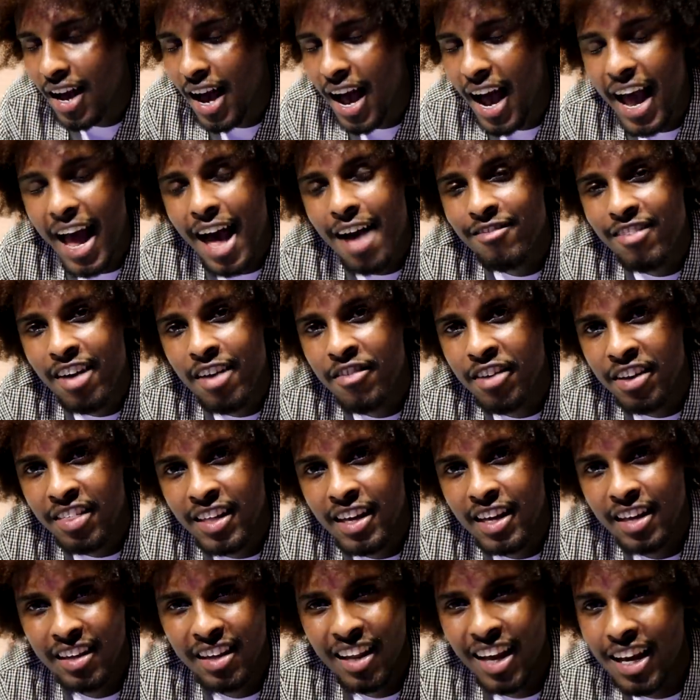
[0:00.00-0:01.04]
I have
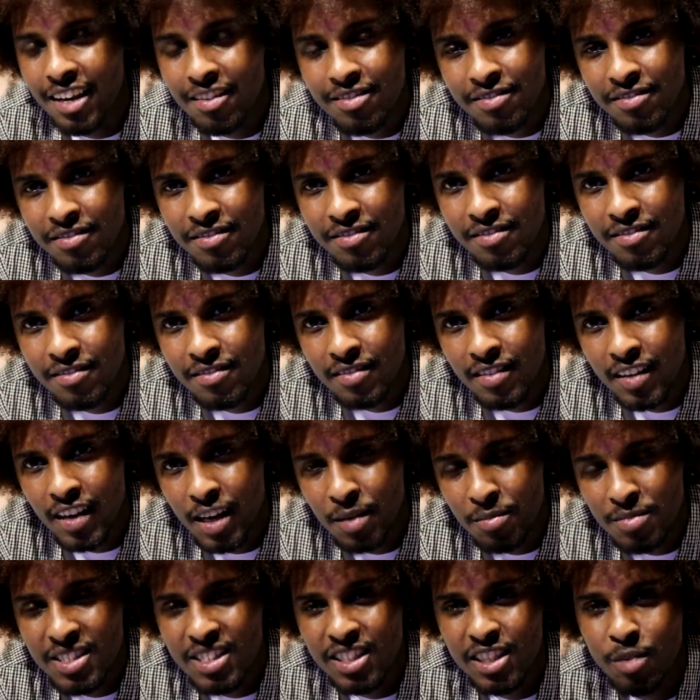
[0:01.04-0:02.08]
everything in life, and
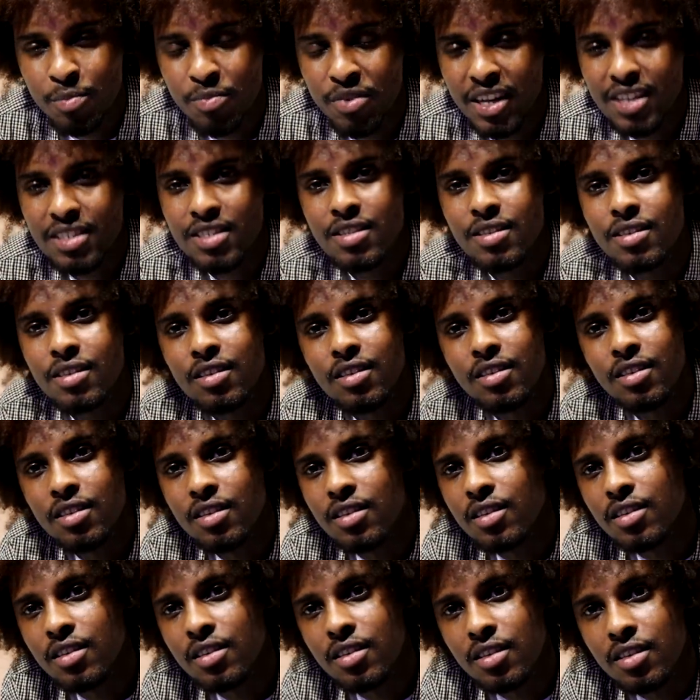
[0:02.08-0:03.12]
I'm still depressed.
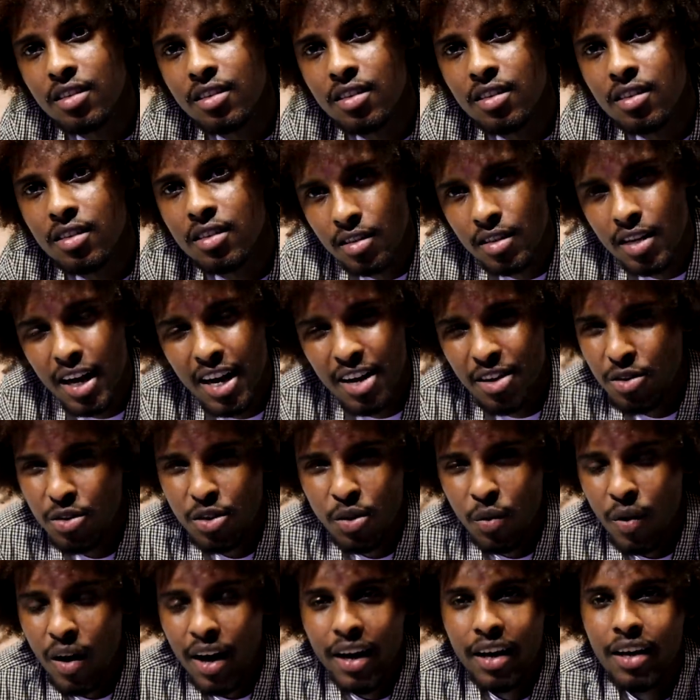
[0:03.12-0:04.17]
I don't
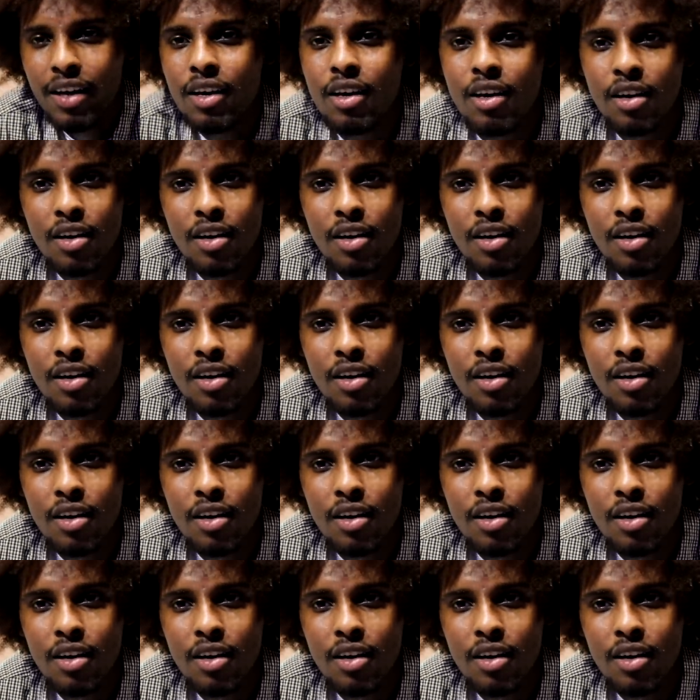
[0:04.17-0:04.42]
know why.